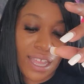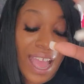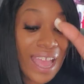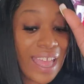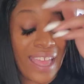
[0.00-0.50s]

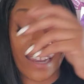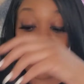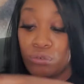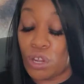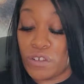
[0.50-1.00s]
I
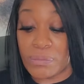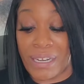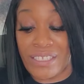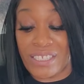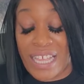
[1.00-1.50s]
don't know.
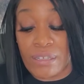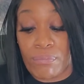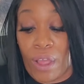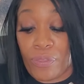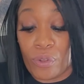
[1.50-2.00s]
Somebody just has a
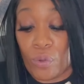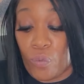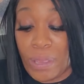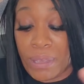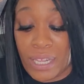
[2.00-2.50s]
brothel of
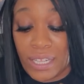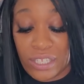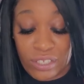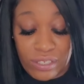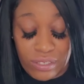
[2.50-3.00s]
women and they
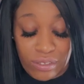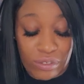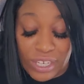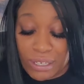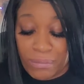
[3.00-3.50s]
just
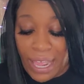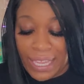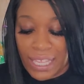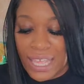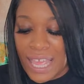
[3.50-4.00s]
treat them
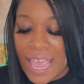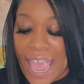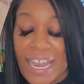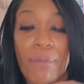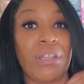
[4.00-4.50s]
like.
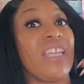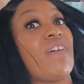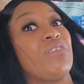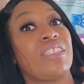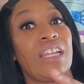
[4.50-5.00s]
And I believe
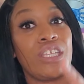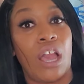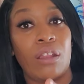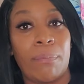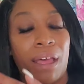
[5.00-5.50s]
I was telling
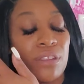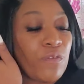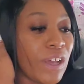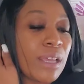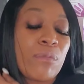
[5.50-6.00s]
y'all about the
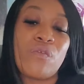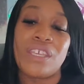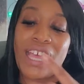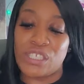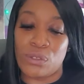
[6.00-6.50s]
fucking
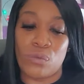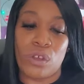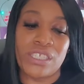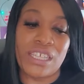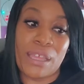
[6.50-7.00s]
movie. That's what it
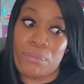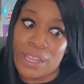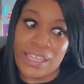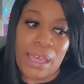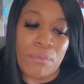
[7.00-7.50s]
was. They
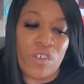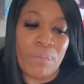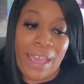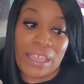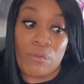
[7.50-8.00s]
bringing that movie
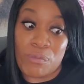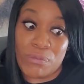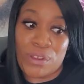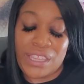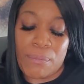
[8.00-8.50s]
back. They want me
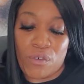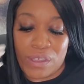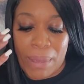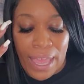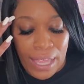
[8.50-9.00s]
to bring that
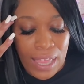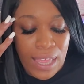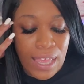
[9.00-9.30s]
movie back.